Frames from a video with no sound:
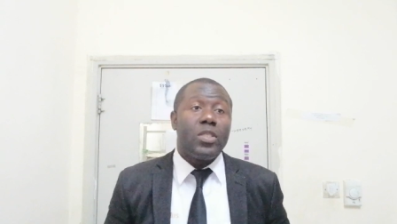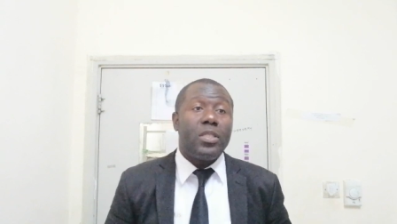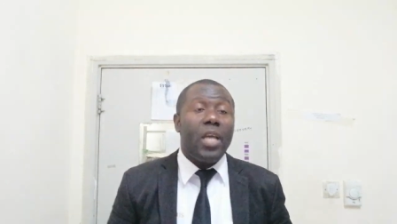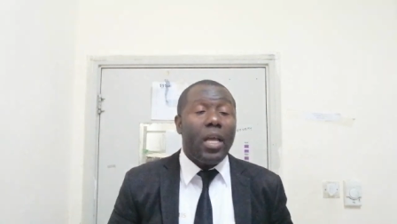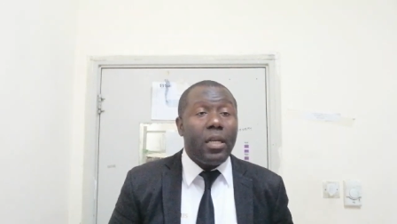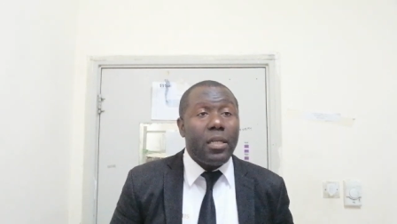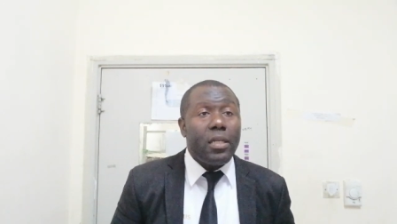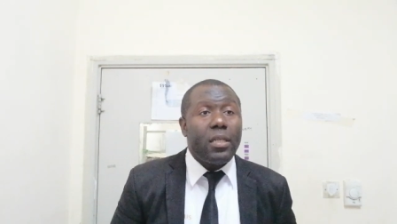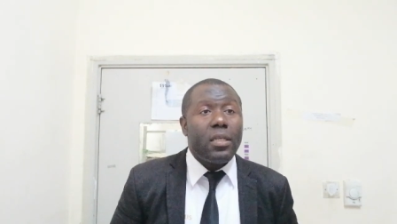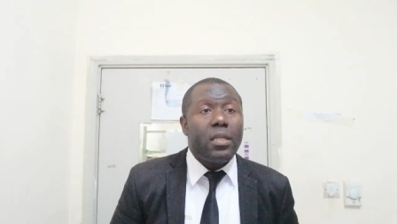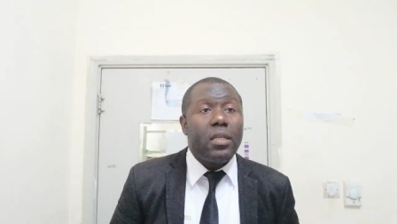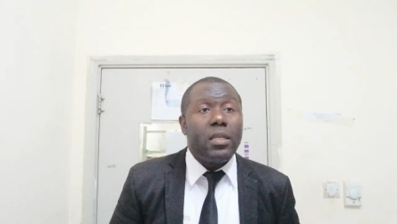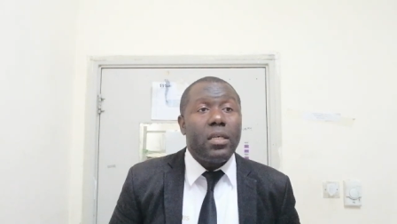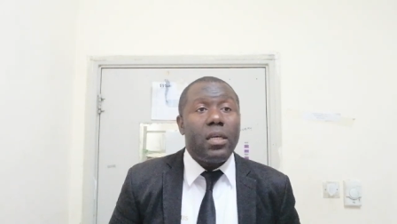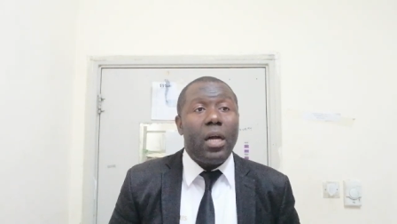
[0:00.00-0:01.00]
Then
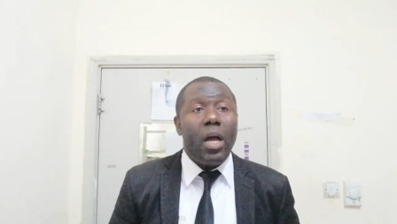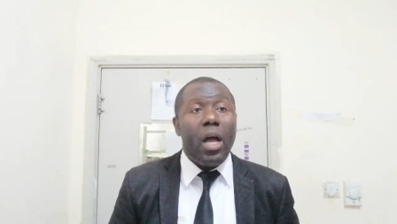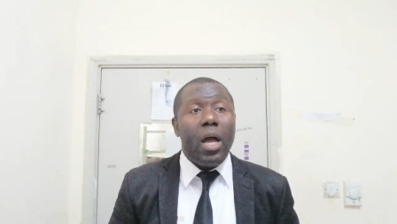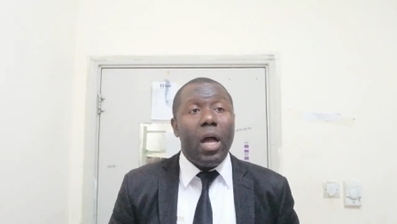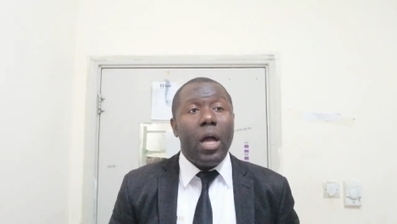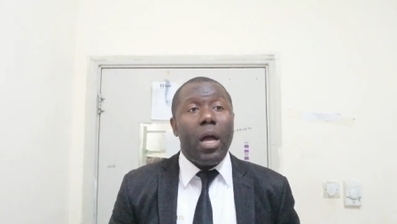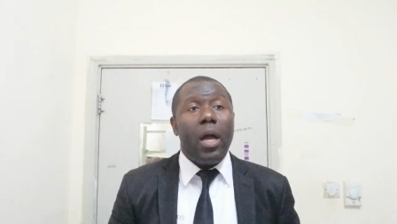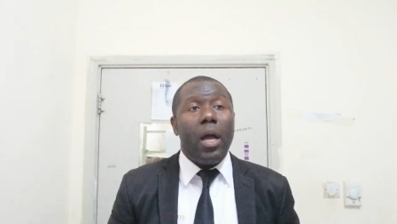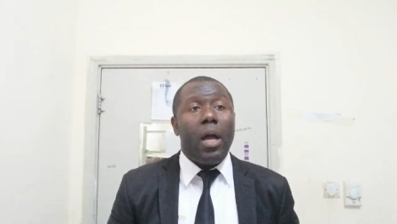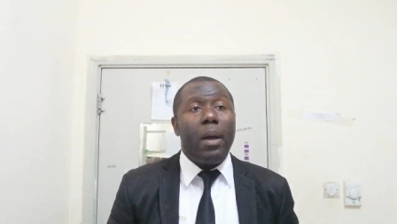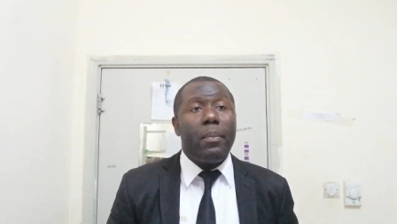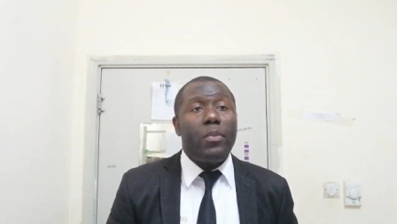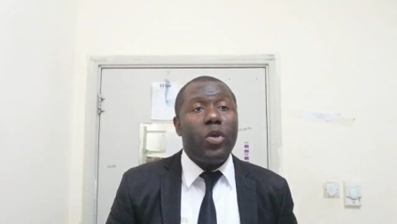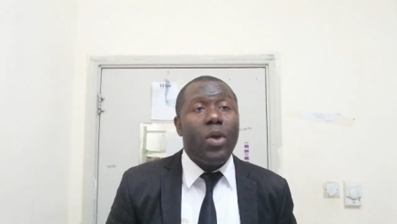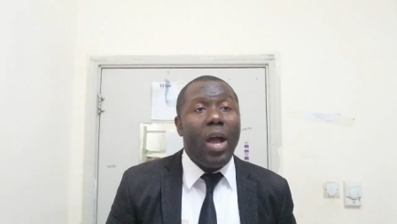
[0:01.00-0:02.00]

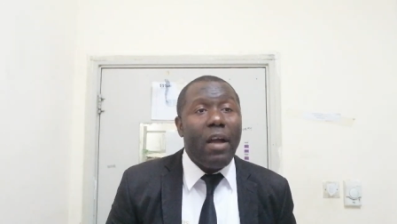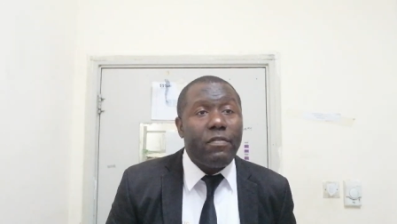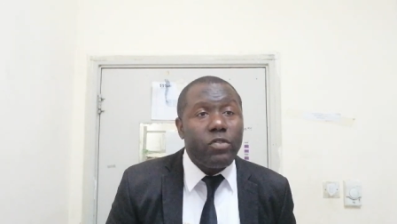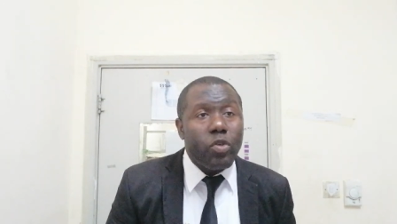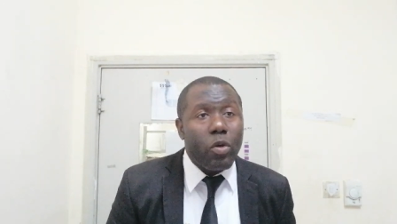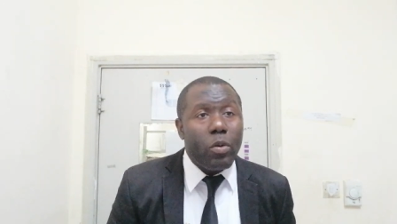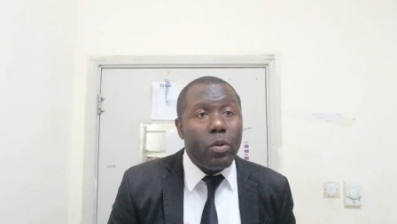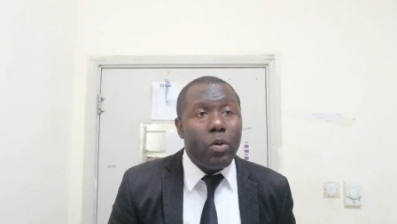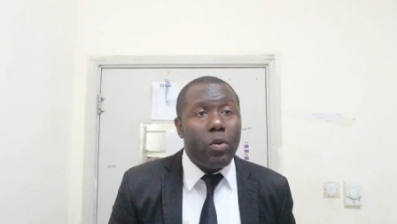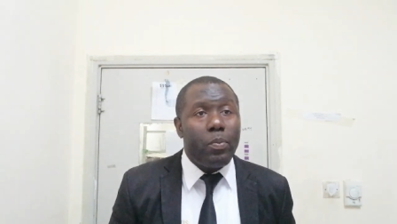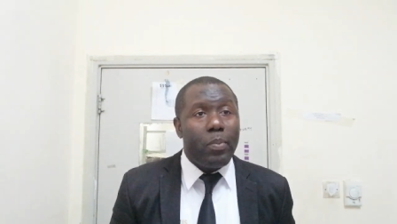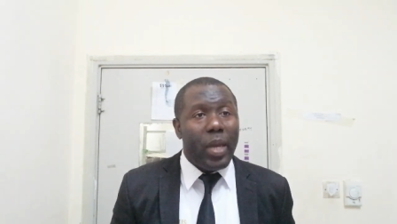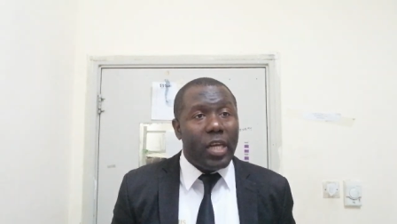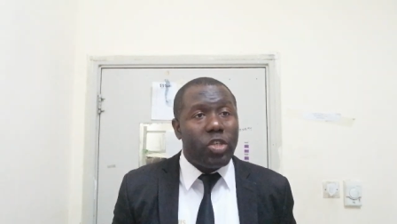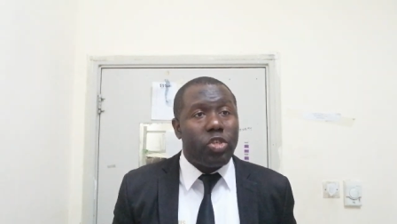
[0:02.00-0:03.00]
you have to
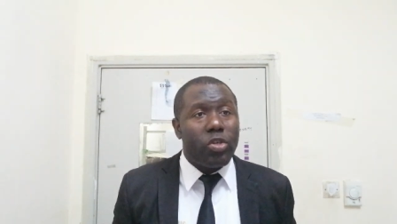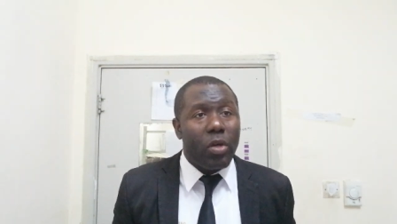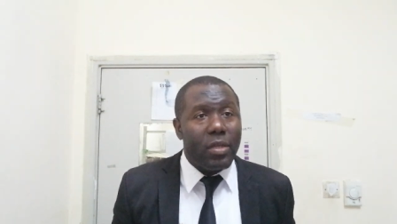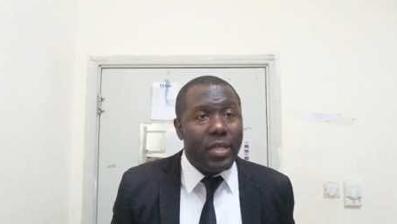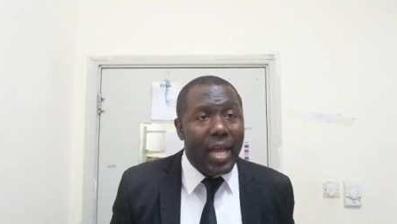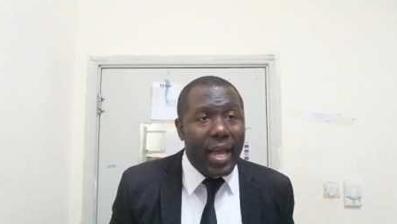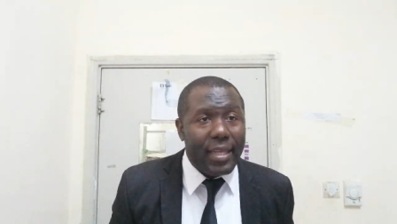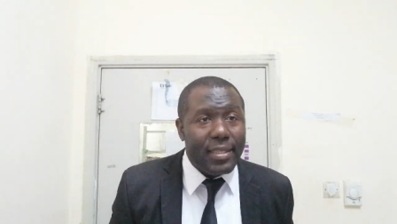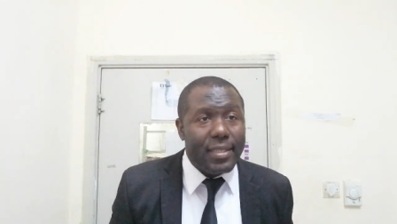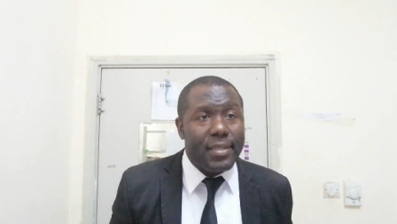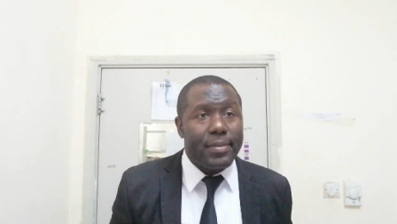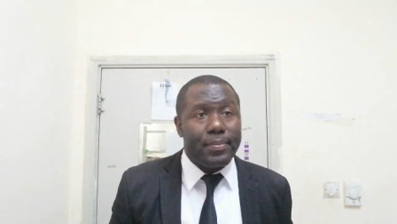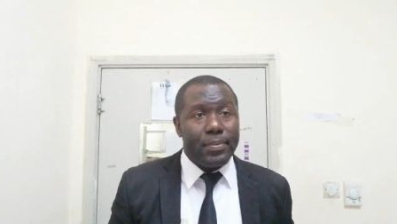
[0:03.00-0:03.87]
make sure that